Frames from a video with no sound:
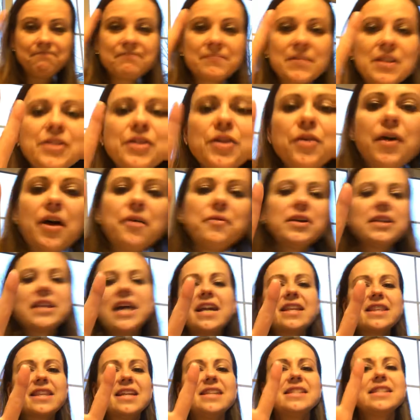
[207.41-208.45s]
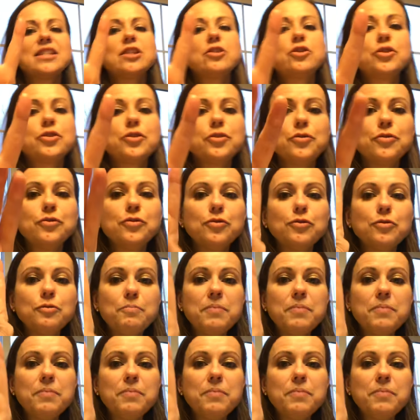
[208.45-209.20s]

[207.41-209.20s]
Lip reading: So I went like this: to